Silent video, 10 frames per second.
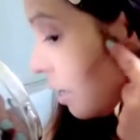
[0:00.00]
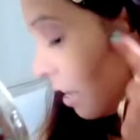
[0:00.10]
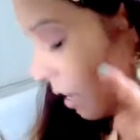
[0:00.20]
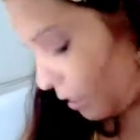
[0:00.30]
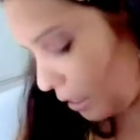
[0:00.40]

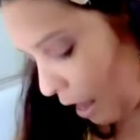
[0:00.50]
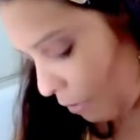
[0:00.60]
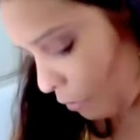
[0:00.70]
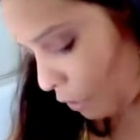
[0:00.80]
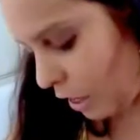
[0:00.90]

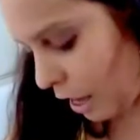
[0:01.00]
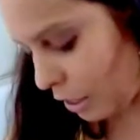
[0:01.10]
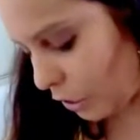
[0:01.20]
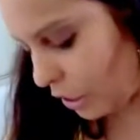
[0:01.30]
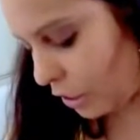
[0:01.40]
stuff to the
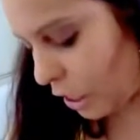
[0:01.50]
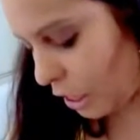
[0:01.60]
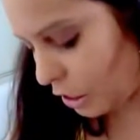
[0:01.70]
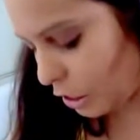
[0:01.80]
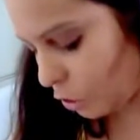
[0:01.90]
contouring. So
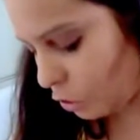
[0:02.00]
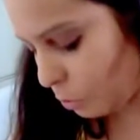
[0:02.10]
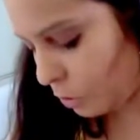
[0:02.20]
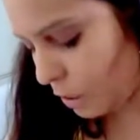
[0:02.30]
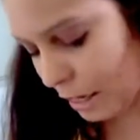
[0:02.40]
I'm just going to
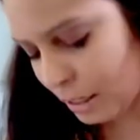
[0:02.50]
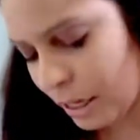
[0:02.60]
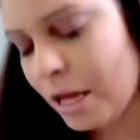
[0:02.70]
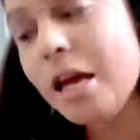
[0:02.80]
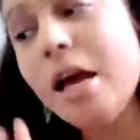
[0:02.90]
put that
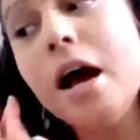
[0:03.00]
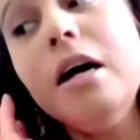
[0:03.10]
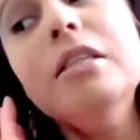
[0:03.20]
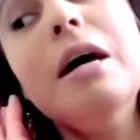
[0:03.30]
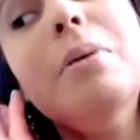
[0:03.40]

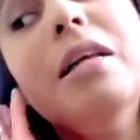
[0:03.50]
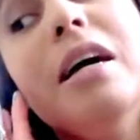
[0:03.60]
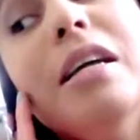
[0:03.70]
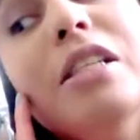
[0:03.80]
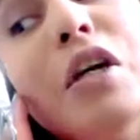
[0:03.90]
on top of the
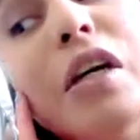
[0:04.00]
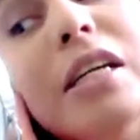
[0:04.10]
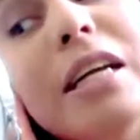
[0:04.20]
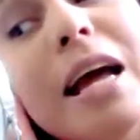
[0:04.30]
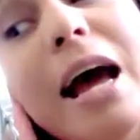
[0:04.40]
contour
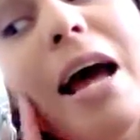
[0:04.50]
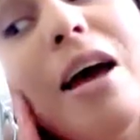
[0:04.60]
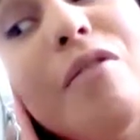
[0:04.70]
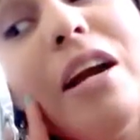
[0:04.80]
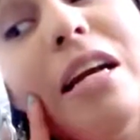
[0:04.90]
that
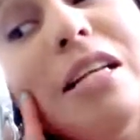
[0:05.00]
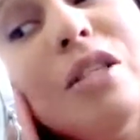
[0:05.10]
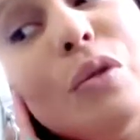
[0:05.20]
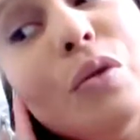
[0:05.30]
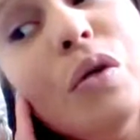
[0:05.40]
I already
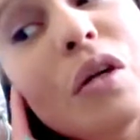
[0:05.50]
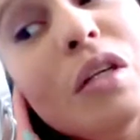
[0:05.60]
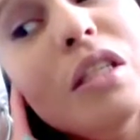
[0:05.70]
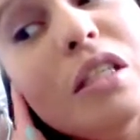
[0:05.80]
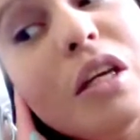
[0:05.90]
do.
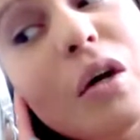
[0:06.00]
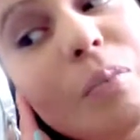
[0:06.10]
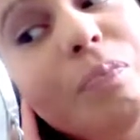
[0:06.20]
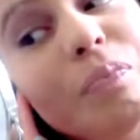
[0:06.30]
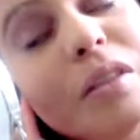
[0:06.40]

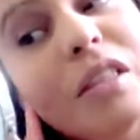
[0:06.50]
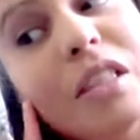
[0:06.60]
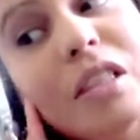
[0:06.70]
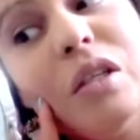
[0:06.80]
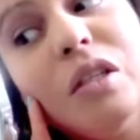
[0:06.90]
So I'm
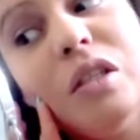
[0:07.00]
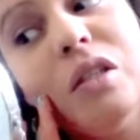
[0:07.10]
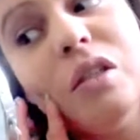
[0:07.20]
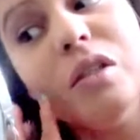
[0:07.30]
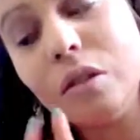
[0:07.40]
just going to
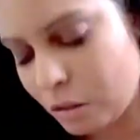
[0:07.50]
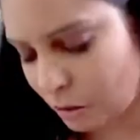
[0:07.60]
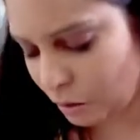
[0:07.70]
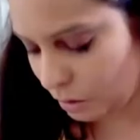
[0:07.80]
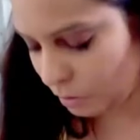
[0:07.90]

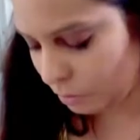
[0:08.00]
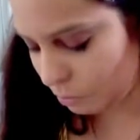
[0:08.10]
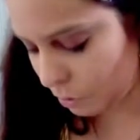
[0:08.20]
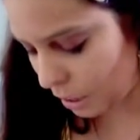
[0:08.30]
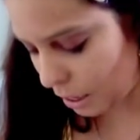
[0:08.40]

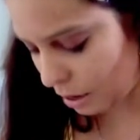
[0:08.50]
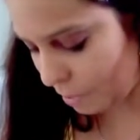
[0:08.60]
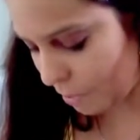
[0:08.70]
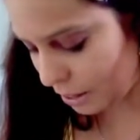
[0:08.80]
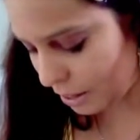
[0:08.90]
put a
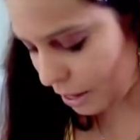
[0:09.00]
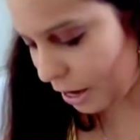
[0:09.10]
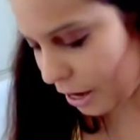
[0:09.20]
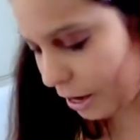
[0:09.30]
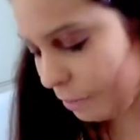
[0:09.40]
little bit
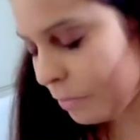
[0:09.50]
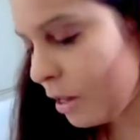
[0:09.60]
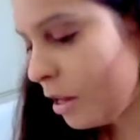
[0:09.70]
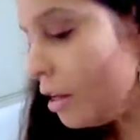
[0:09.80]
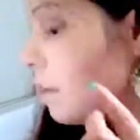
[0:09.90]
there.
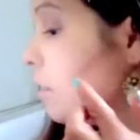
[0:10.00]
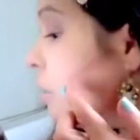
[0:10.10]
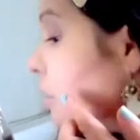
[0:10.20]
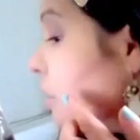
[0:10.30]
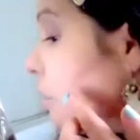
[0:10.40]
This